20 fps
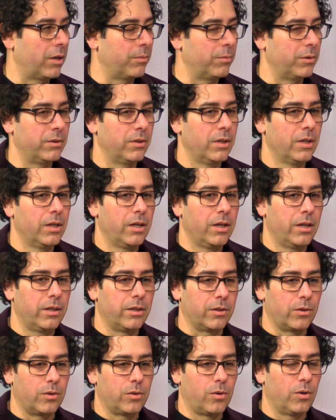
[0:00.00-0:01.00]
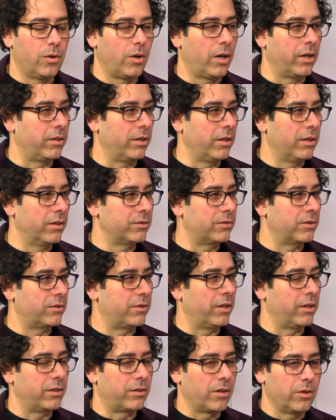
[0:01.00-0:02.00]
And the whole idea is to
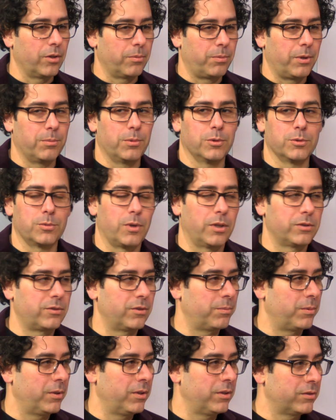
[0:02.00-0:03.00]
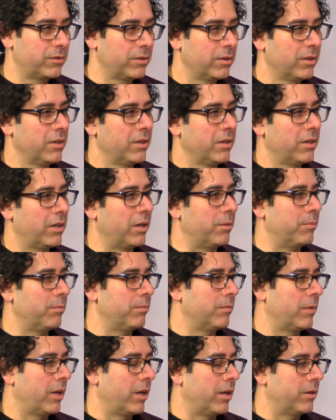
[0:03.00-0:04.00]
take other people's recipes
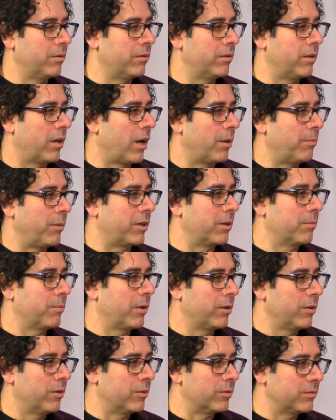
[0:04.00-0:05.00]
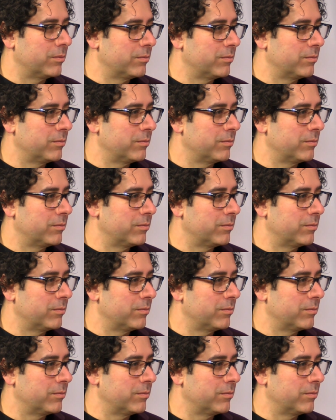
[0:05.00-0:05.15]
and I make it my own.